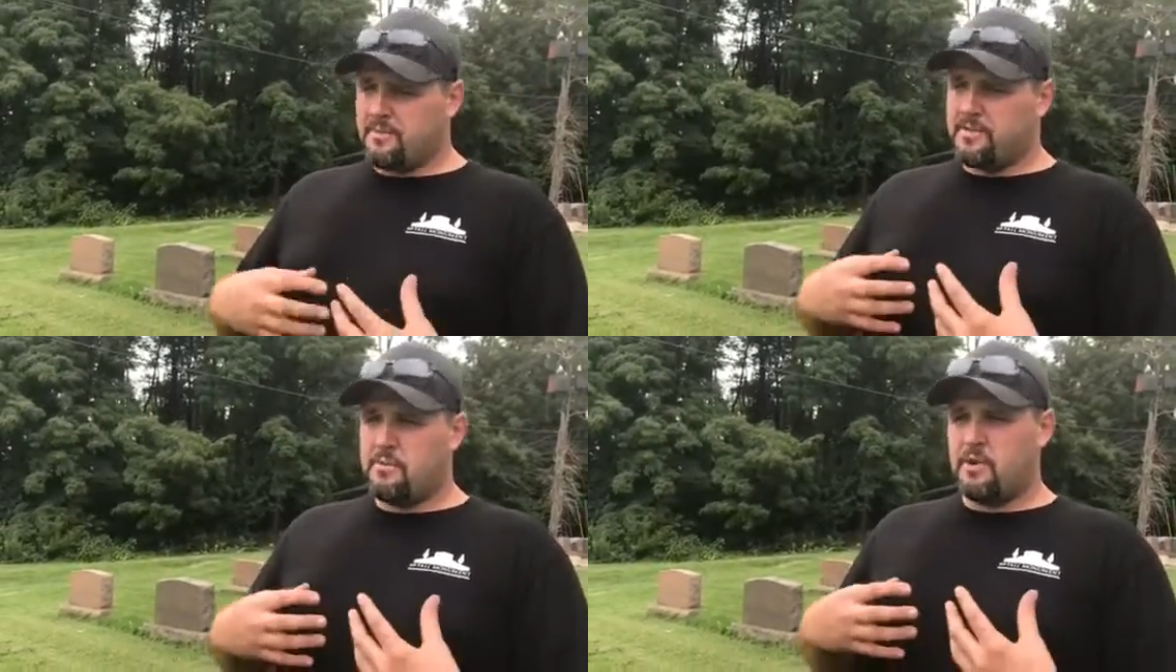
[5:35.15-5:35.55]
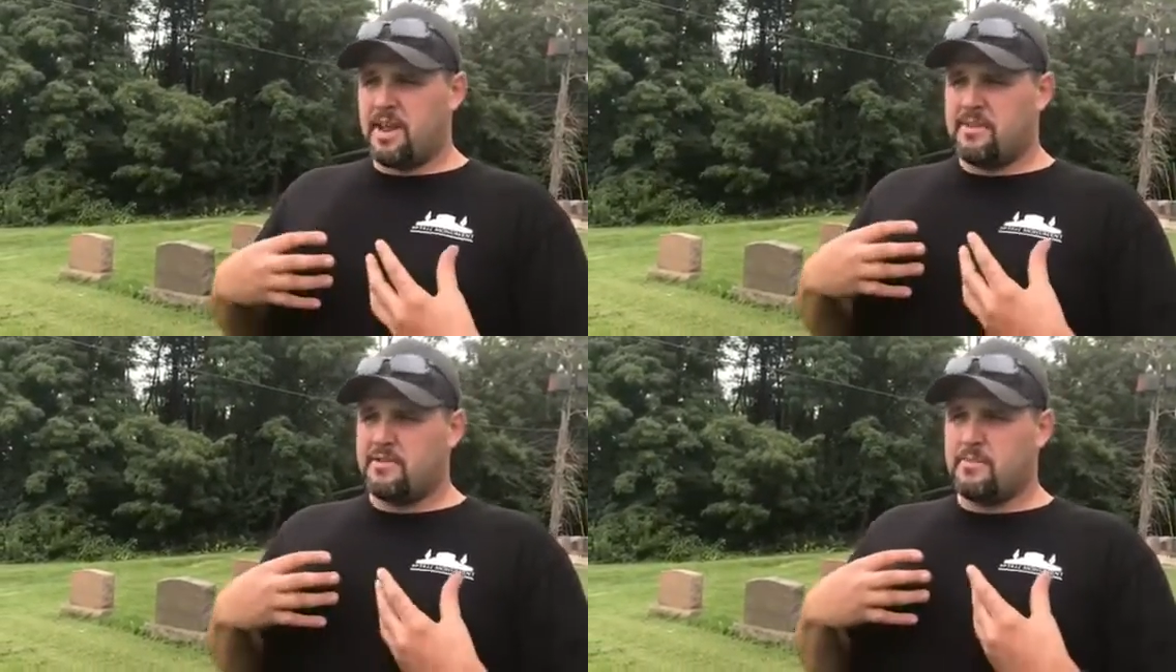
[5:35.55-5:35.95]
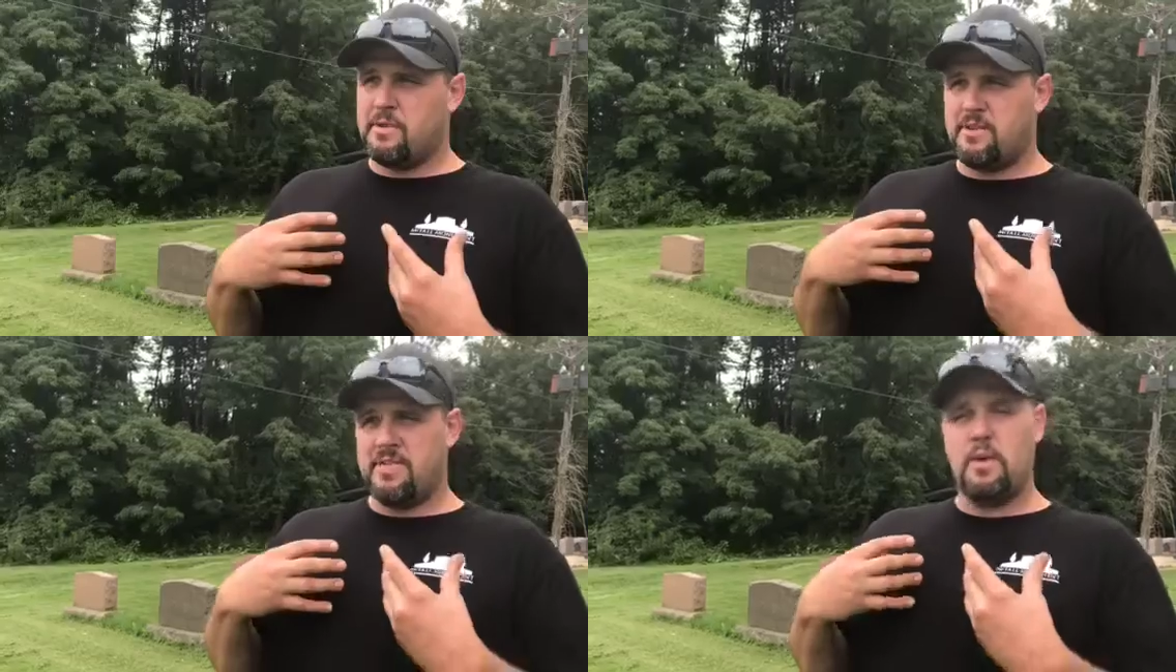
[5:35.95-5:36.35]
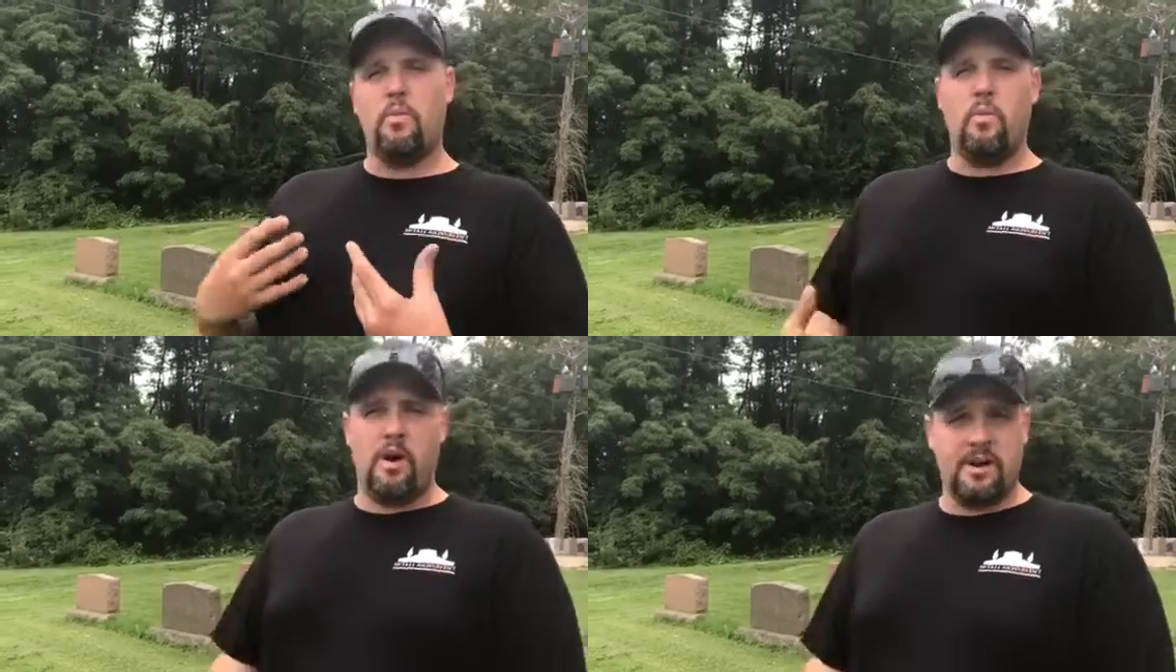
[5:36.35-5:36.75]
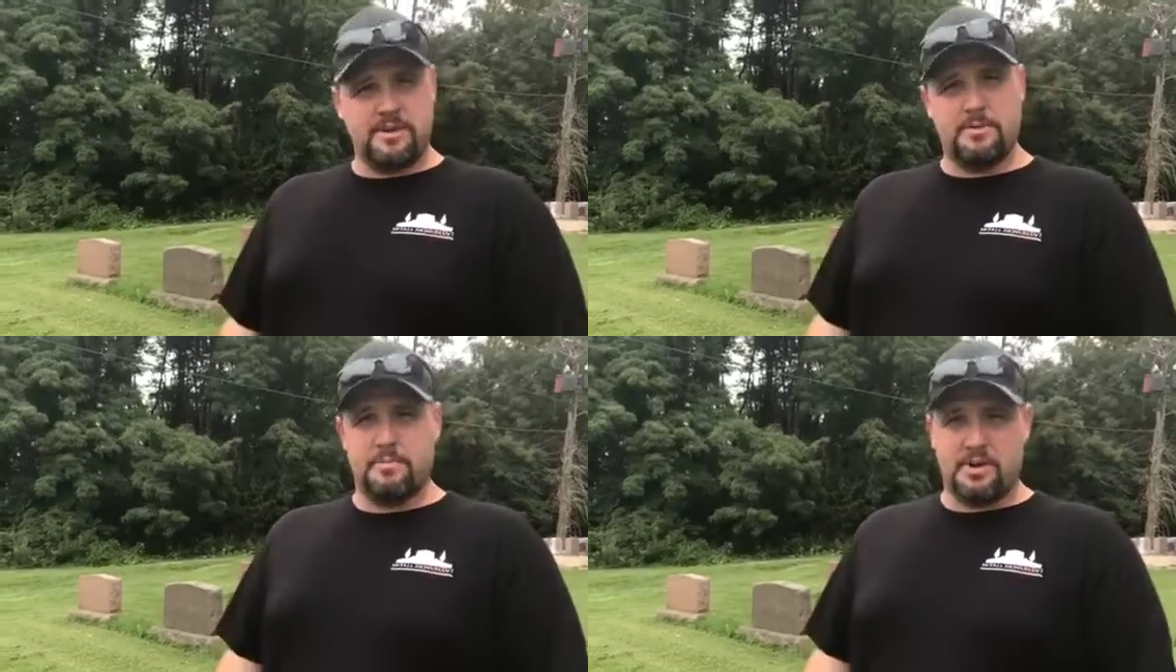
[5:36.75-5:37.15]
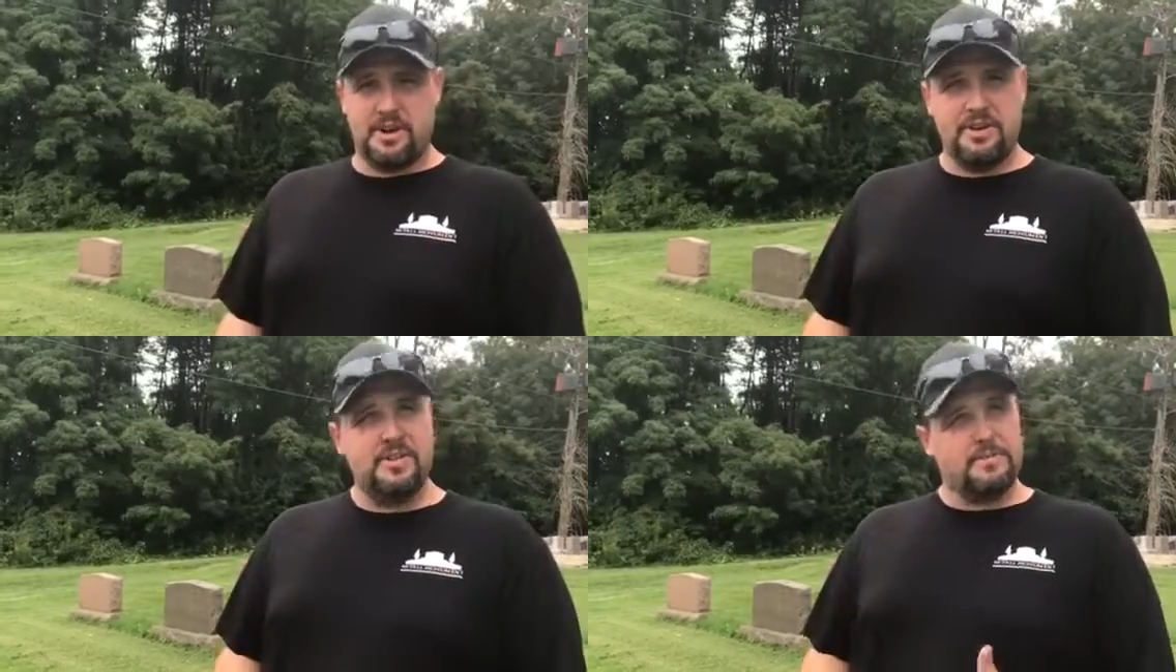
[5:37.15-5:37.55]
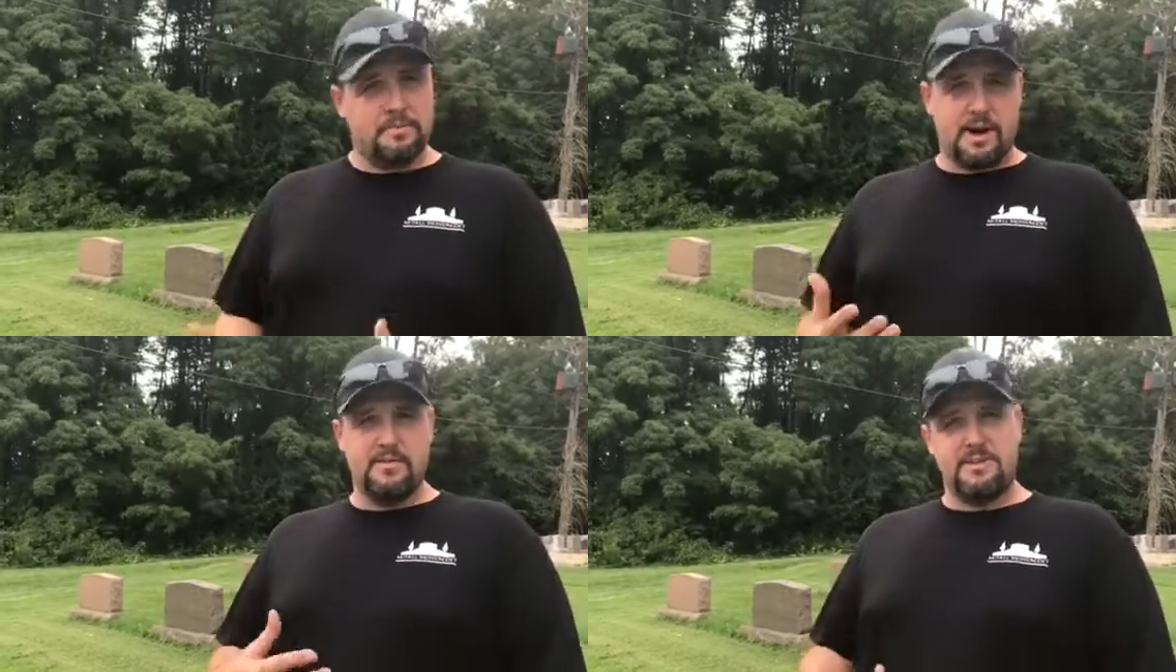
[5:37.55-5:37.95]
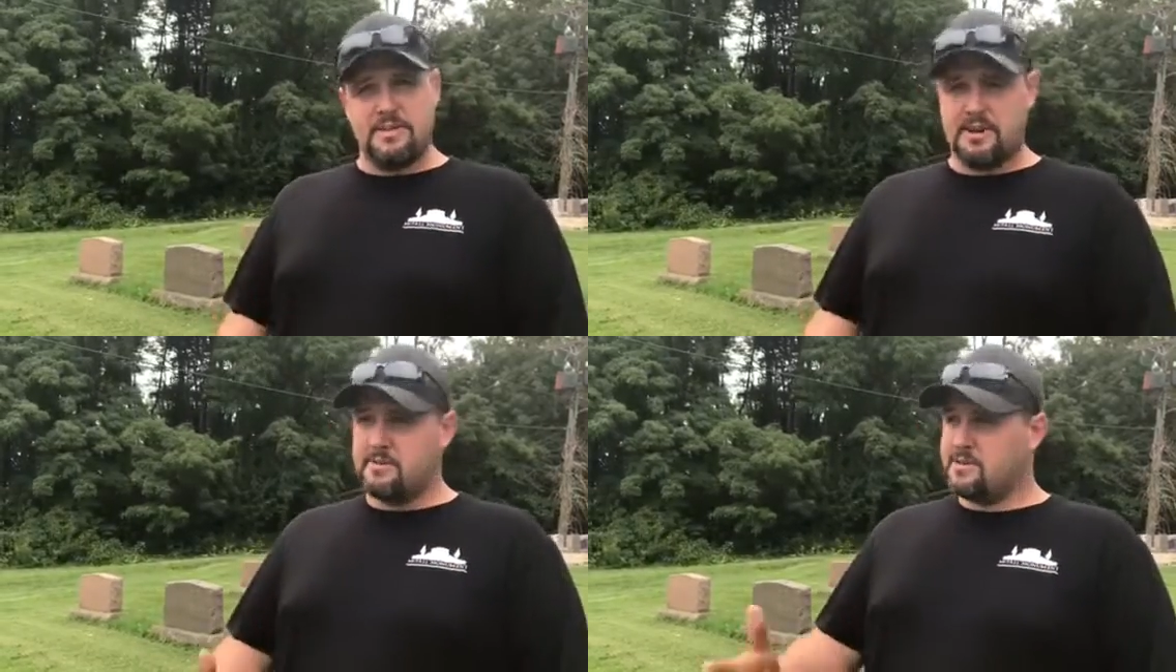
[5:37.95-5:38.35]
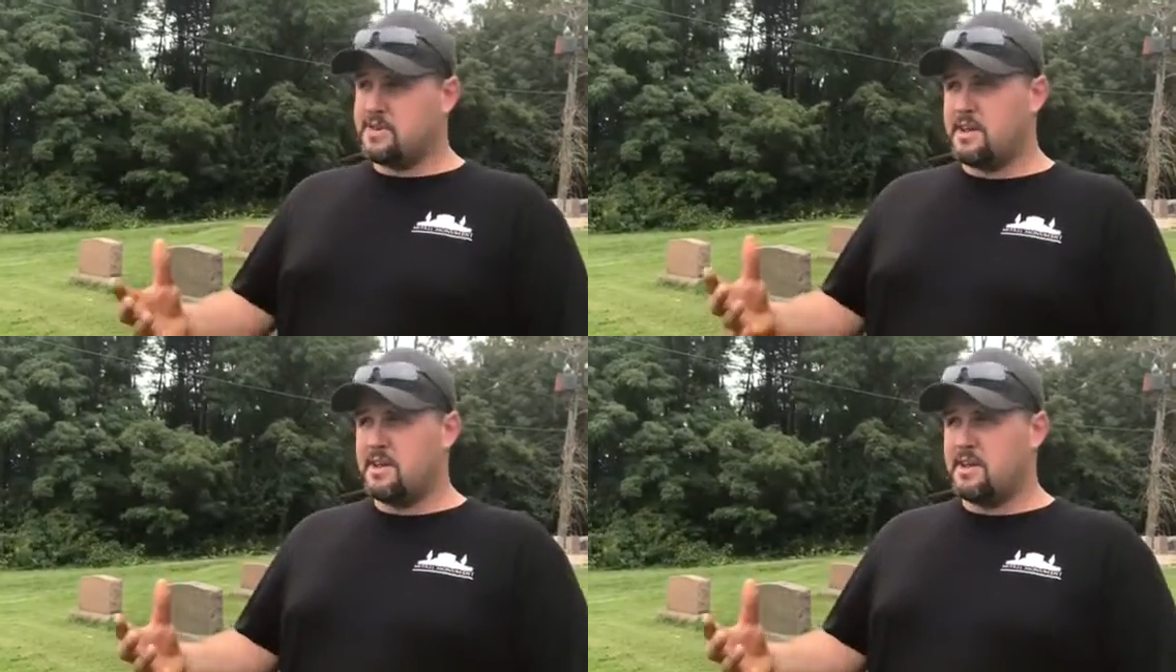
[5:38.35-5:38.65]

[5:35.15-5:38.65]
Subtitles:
If someone has something that they want to put on there that's privately theirs,